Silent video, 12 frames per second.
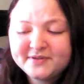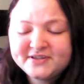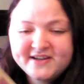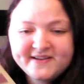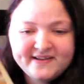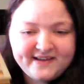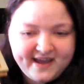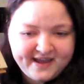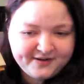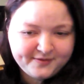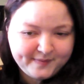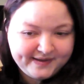which is
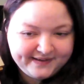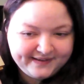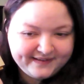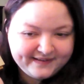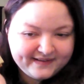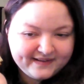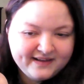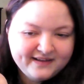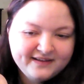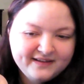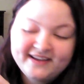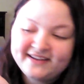Gator Wings.
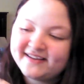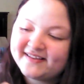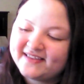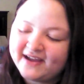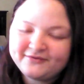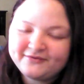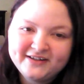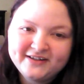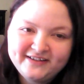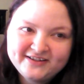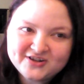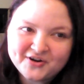It is
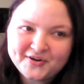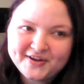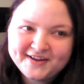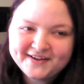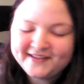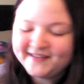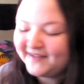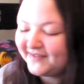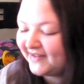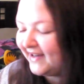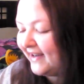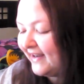definitely chunky and
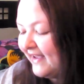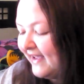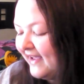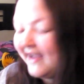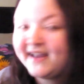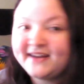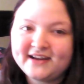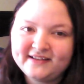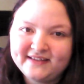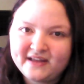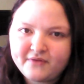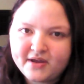glittery, and I
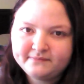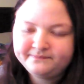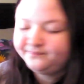love it.